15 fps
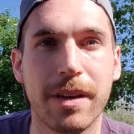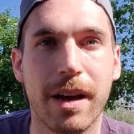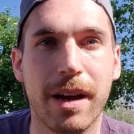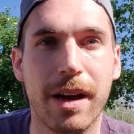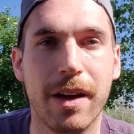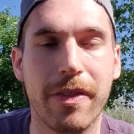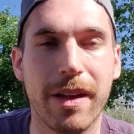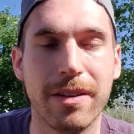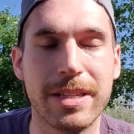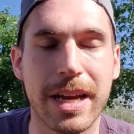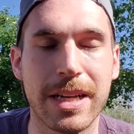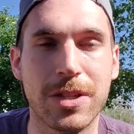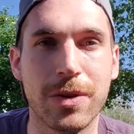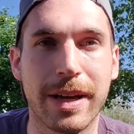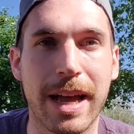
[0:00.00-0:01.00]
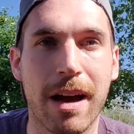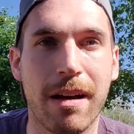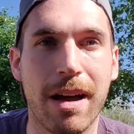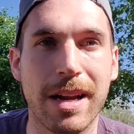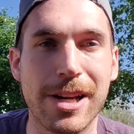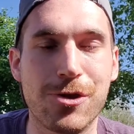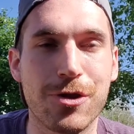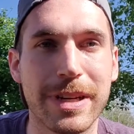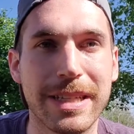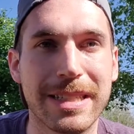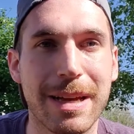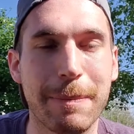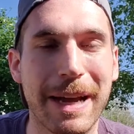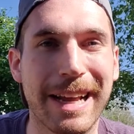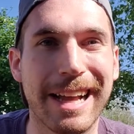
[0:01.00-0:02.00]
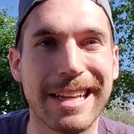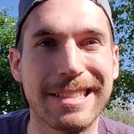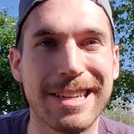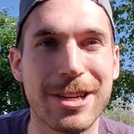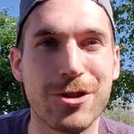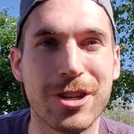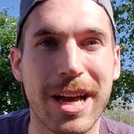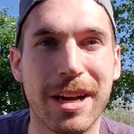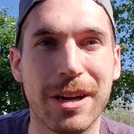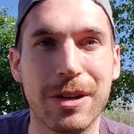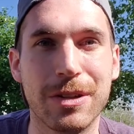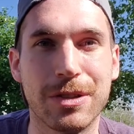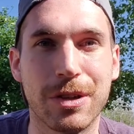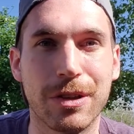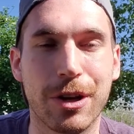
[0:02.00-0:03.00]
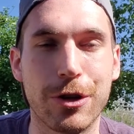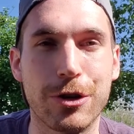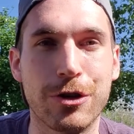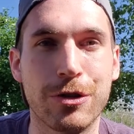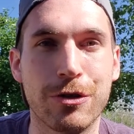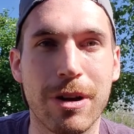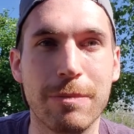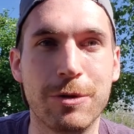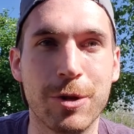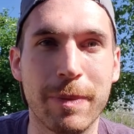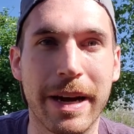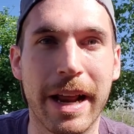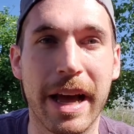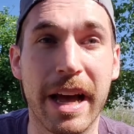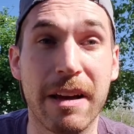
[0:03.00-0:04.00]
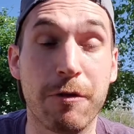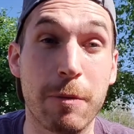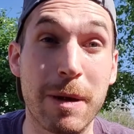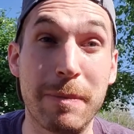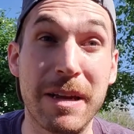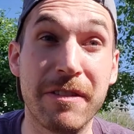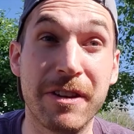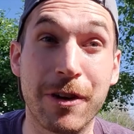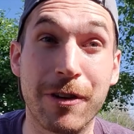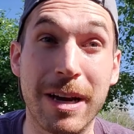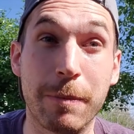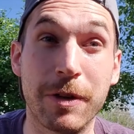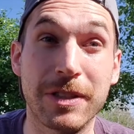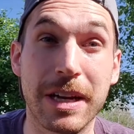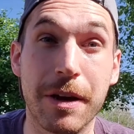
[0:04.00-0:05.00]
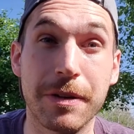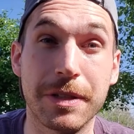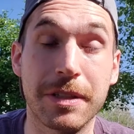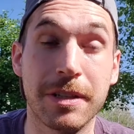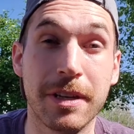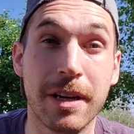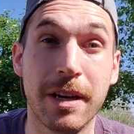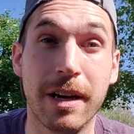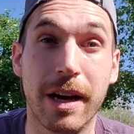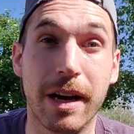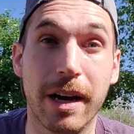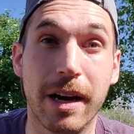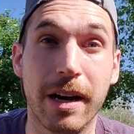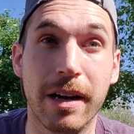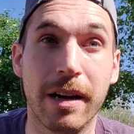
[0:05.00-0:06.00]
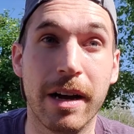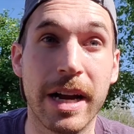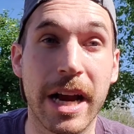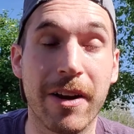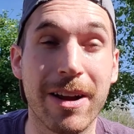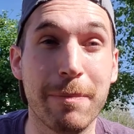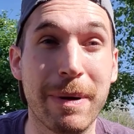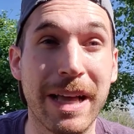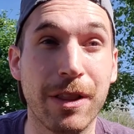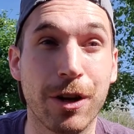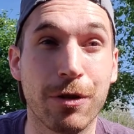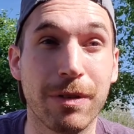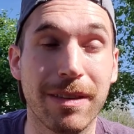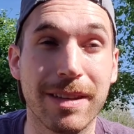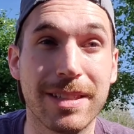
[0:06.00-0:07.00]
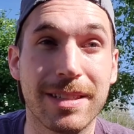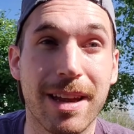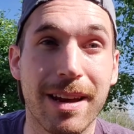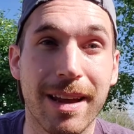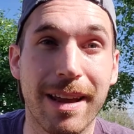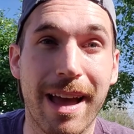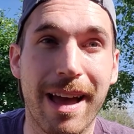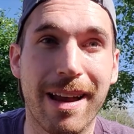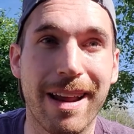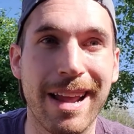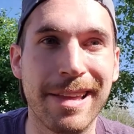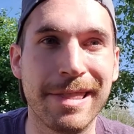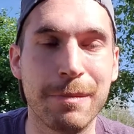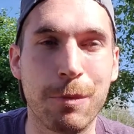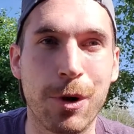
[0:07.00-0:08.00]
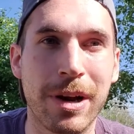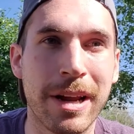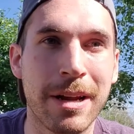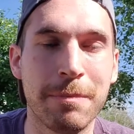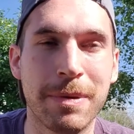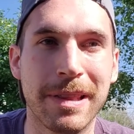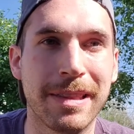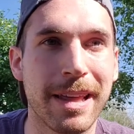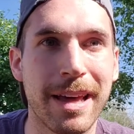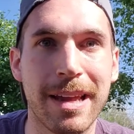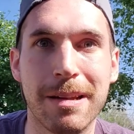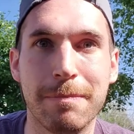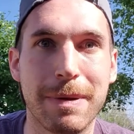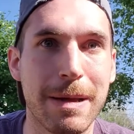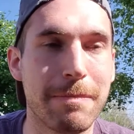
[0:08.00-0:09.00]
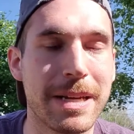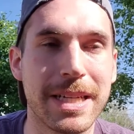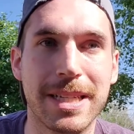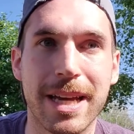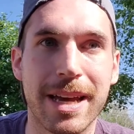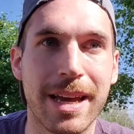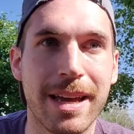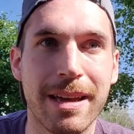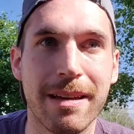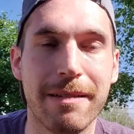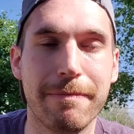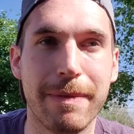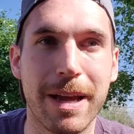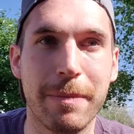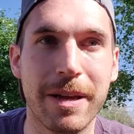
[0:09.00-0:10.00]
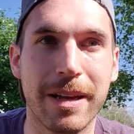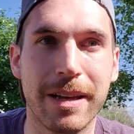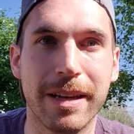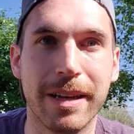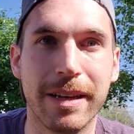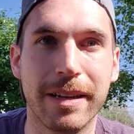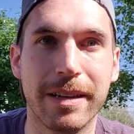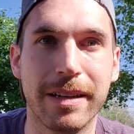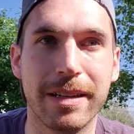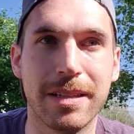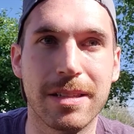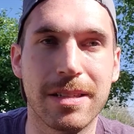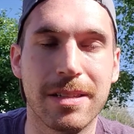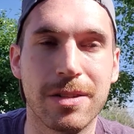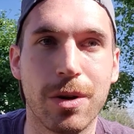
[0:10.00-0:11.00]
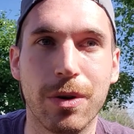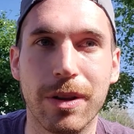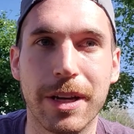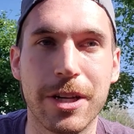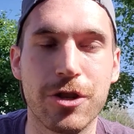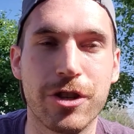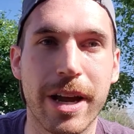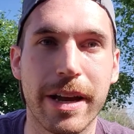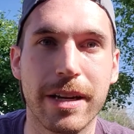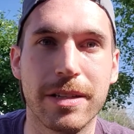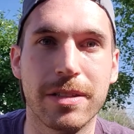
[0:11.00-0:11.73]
That'll take into account any trees that might cast any shadows, or large shrubs you might have, or maybe even your neighbor's house. An area might look really sunny at 8 in the morning, but then by midday, maybe it is totally in shade.